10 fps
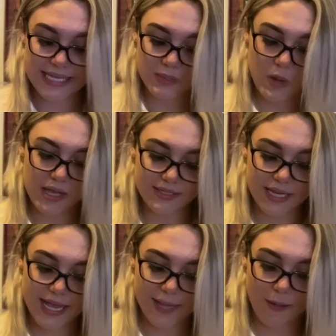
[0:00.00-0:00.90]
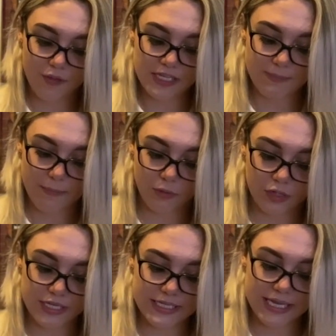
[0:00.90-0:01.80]
That's what else I like about these
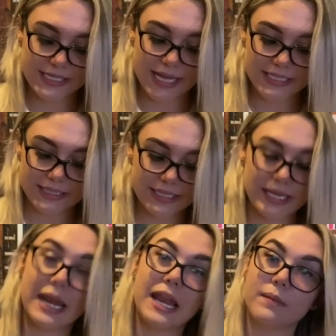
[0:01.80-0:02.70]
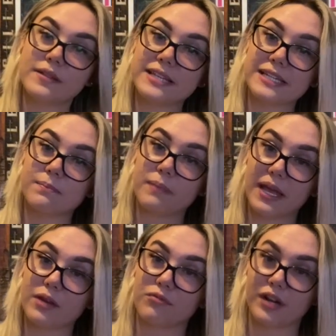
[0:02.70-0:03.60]
BamBoxes, is that the limited
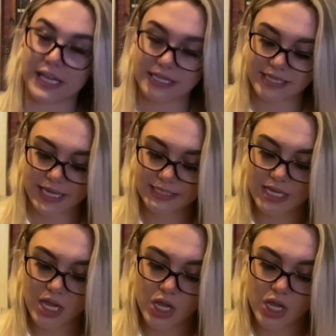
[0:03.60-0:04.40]
pin releases.